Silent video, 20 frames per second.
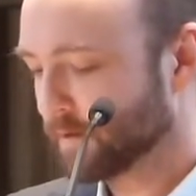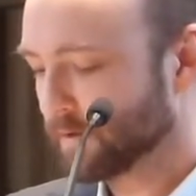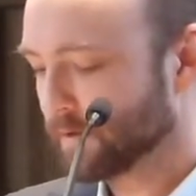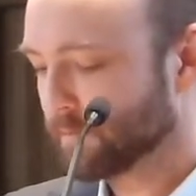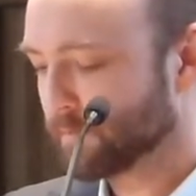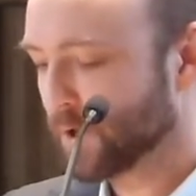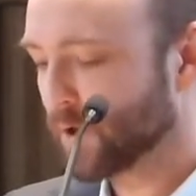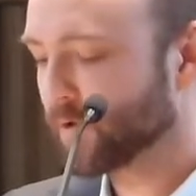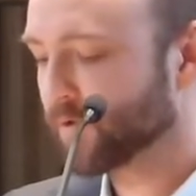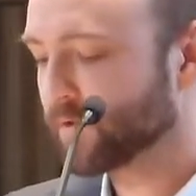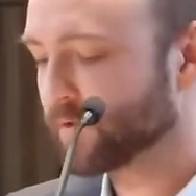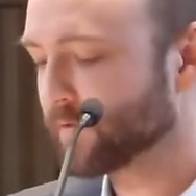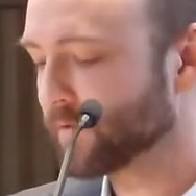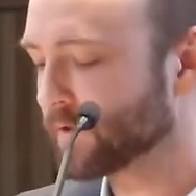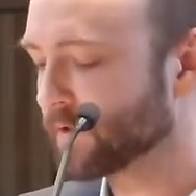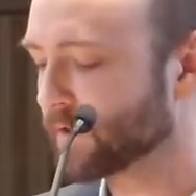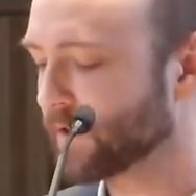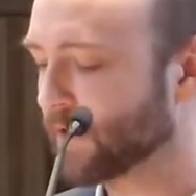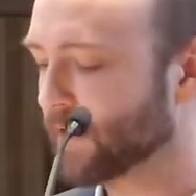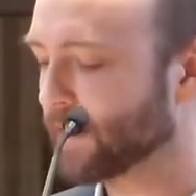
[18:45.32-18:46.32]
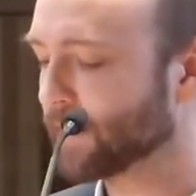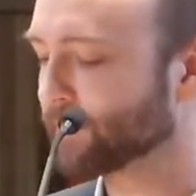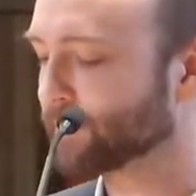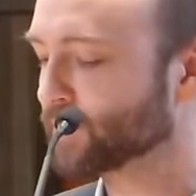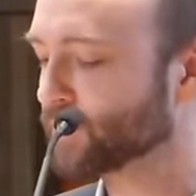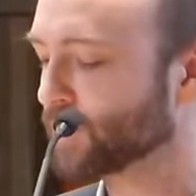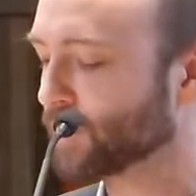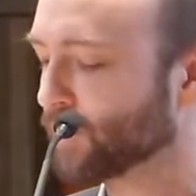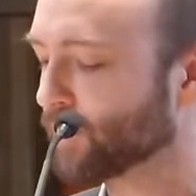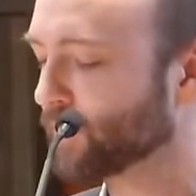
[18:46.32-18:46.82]
Most of the time,
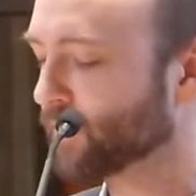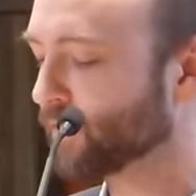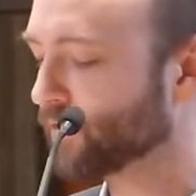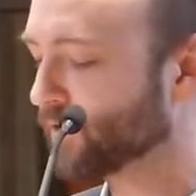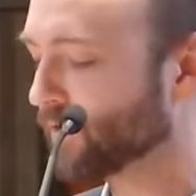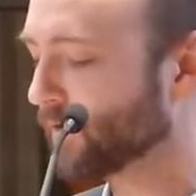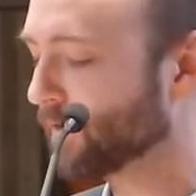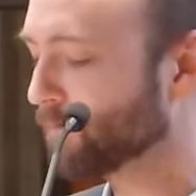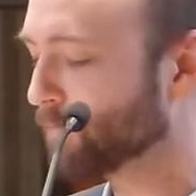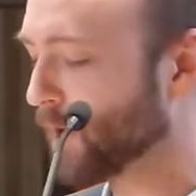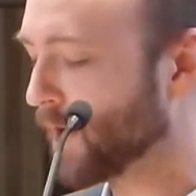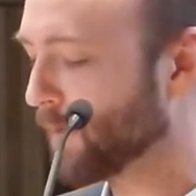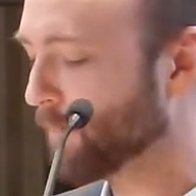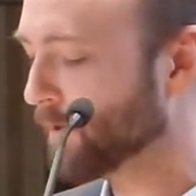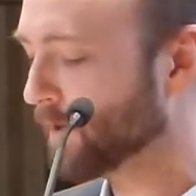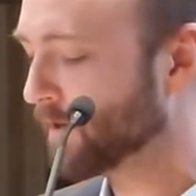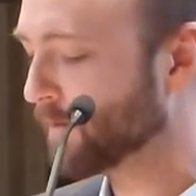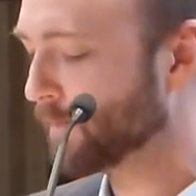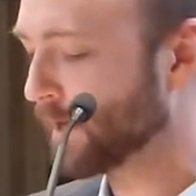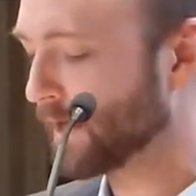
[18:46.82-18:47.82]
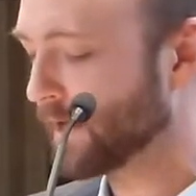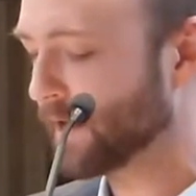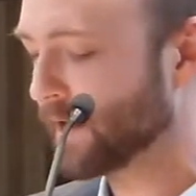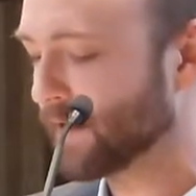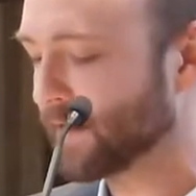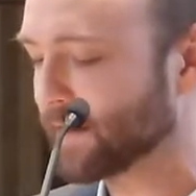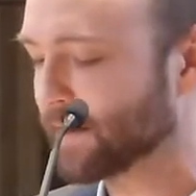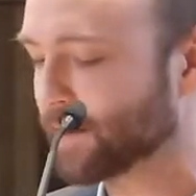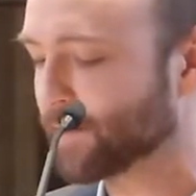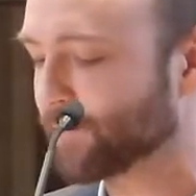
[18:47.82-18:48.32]
jokes just pop into my
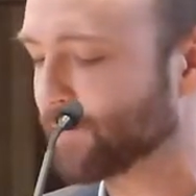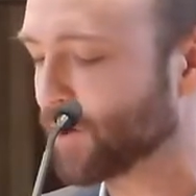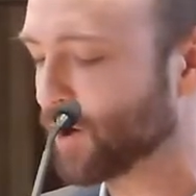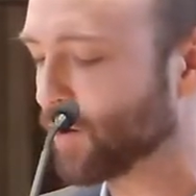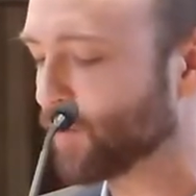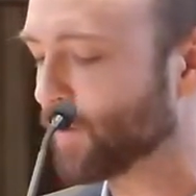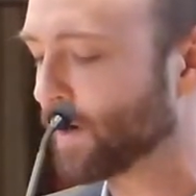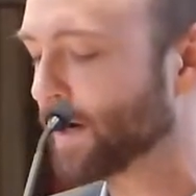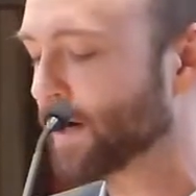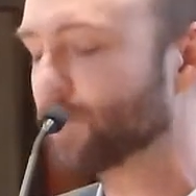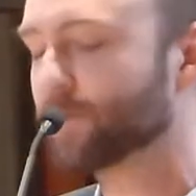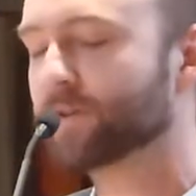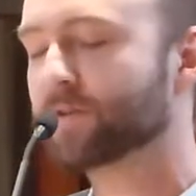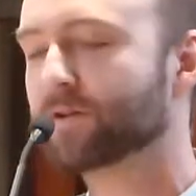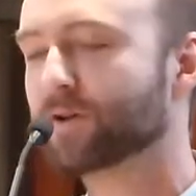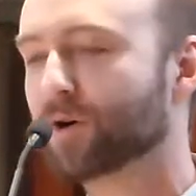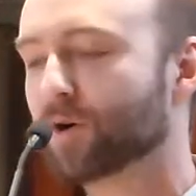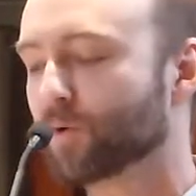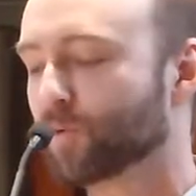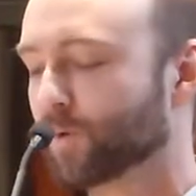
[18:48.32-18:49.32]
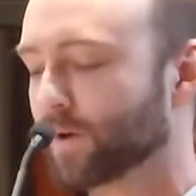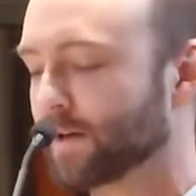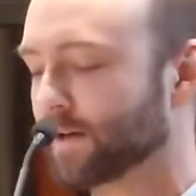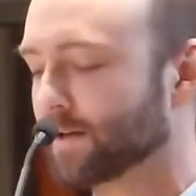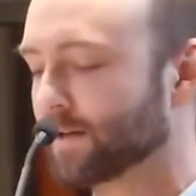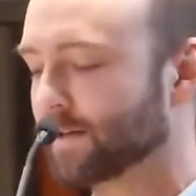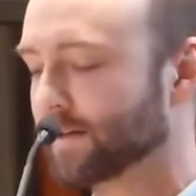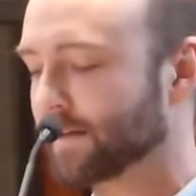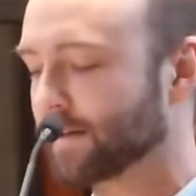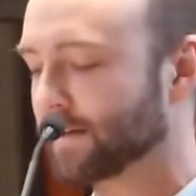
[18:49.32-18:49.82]
head out of nowhere with no
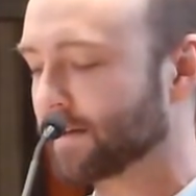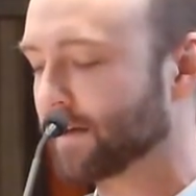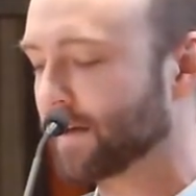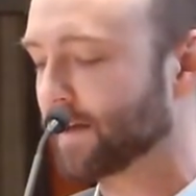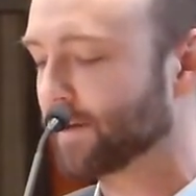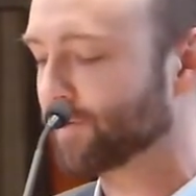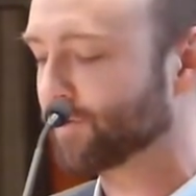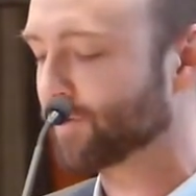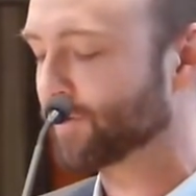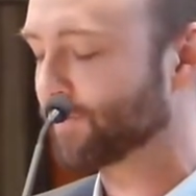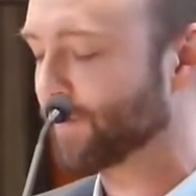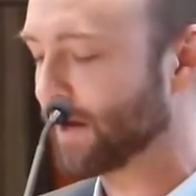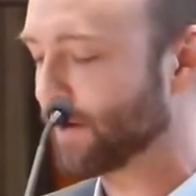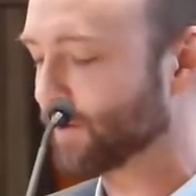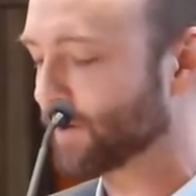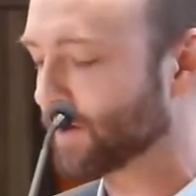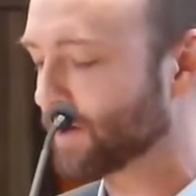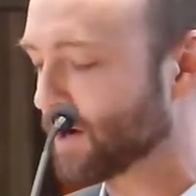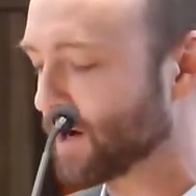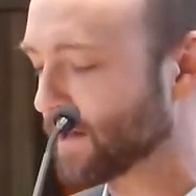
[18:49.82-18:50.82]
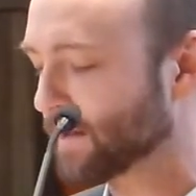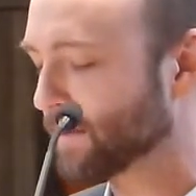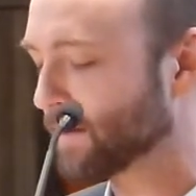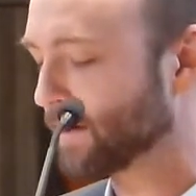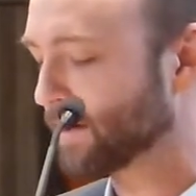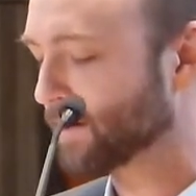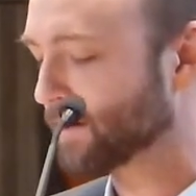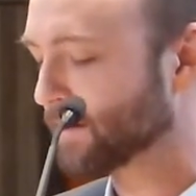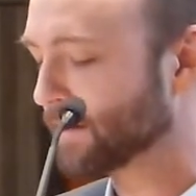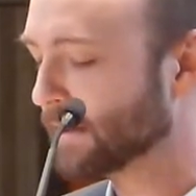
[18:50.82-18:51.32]
real indication of how it got
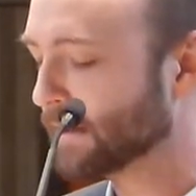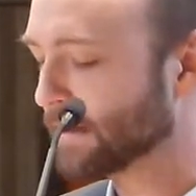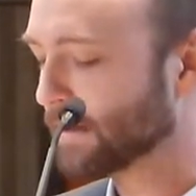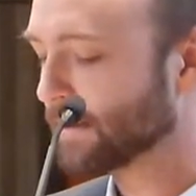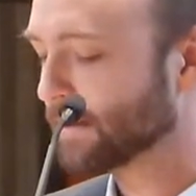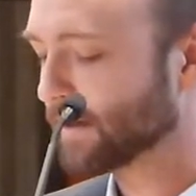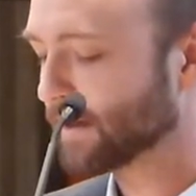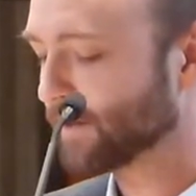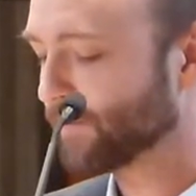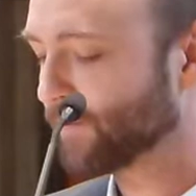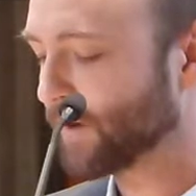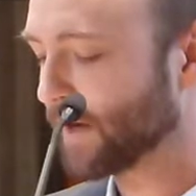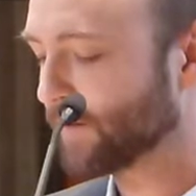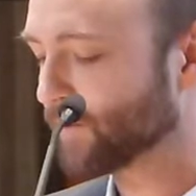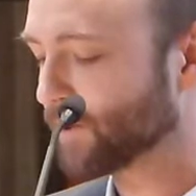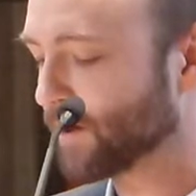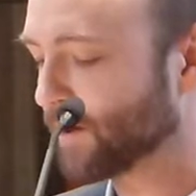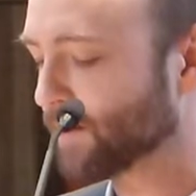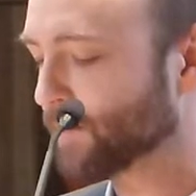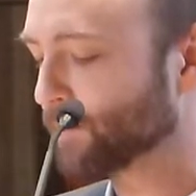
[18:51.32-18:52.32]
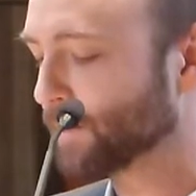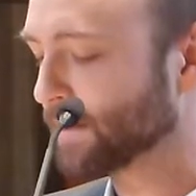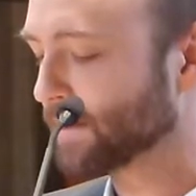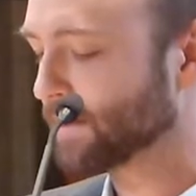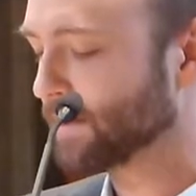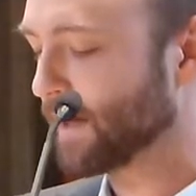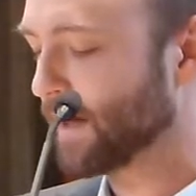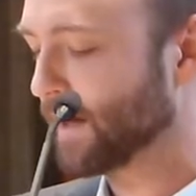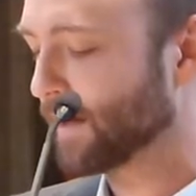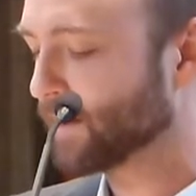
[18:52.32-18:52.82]
there, like a $5 bill
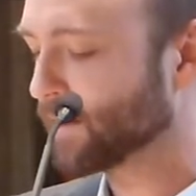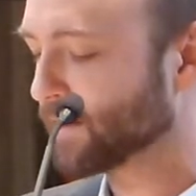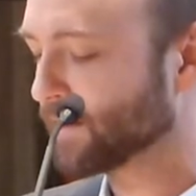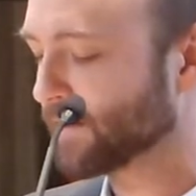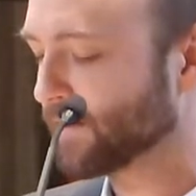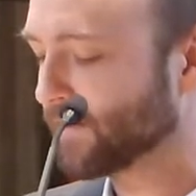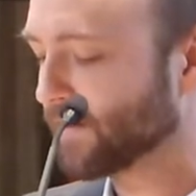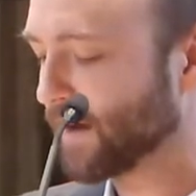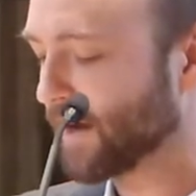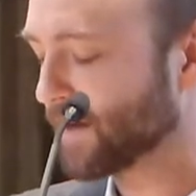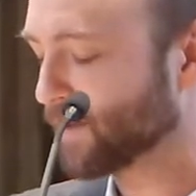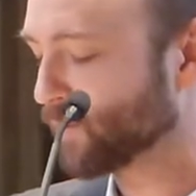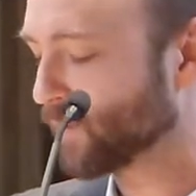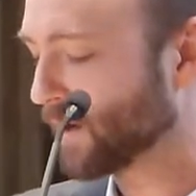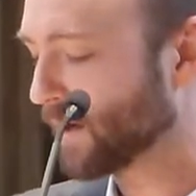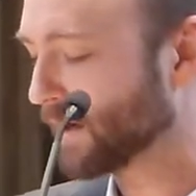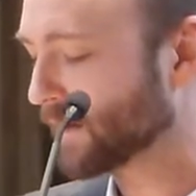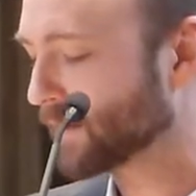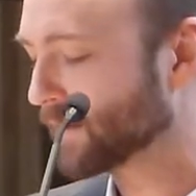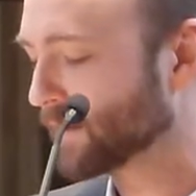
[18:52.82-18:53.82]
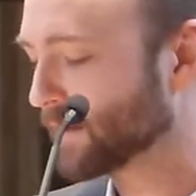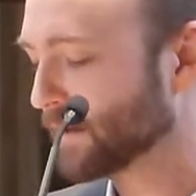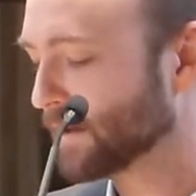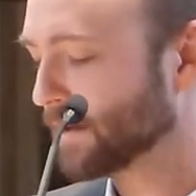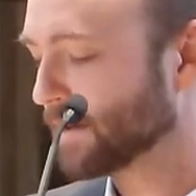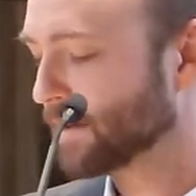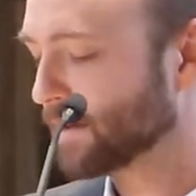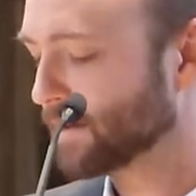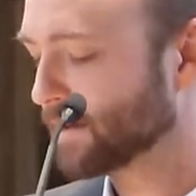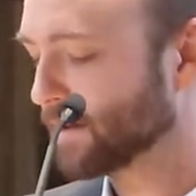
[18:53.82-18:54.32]
lying on the sidewalk,
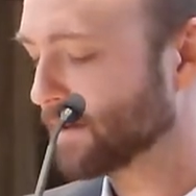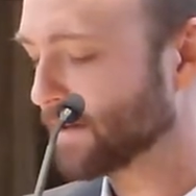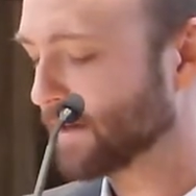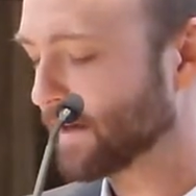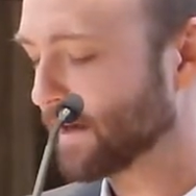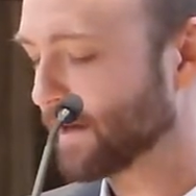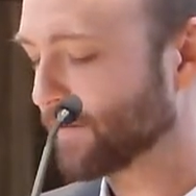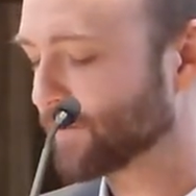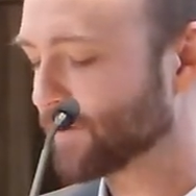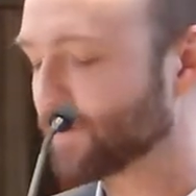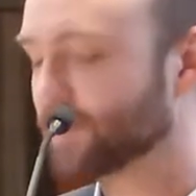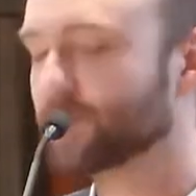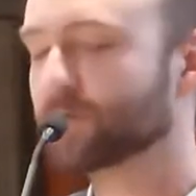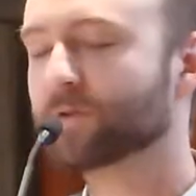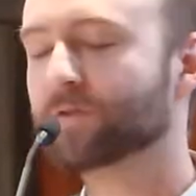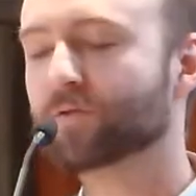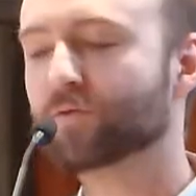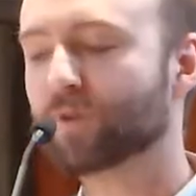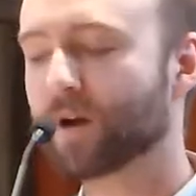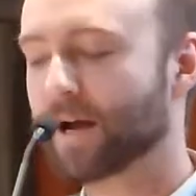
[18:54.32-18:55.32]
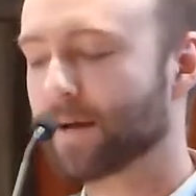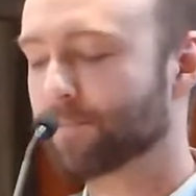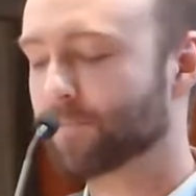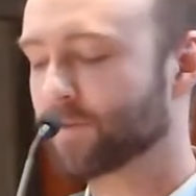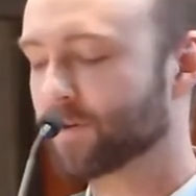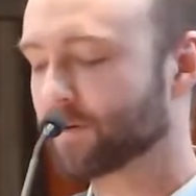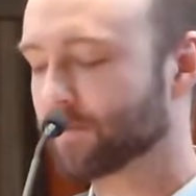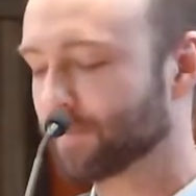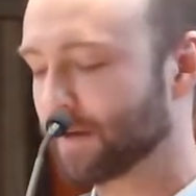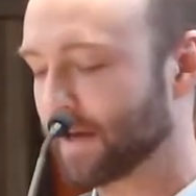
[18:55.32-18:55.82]
and all I have to do is grab
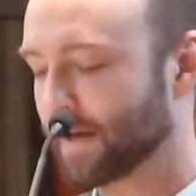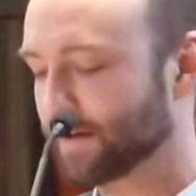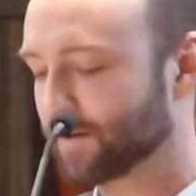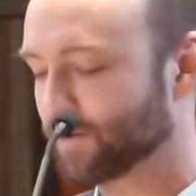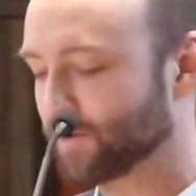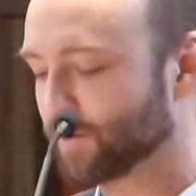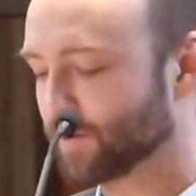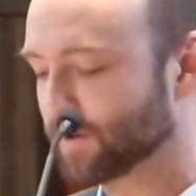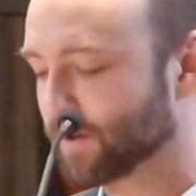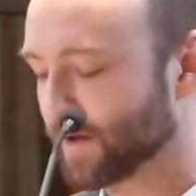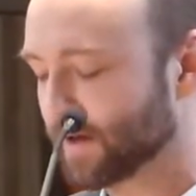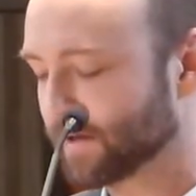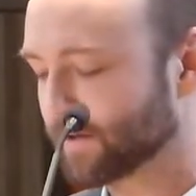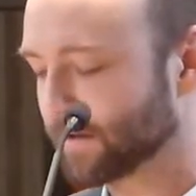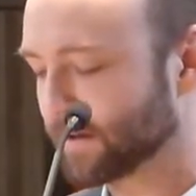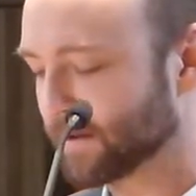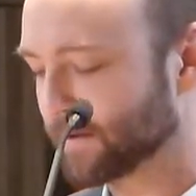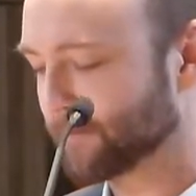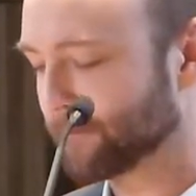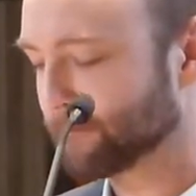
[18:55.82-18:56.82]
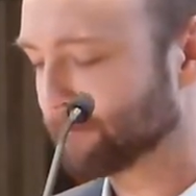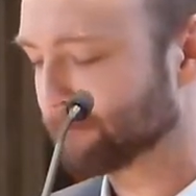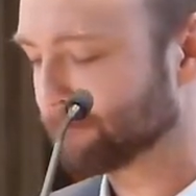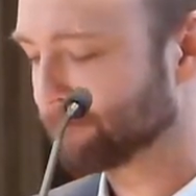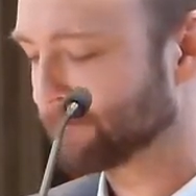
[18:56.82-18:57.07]
them and hold on to them.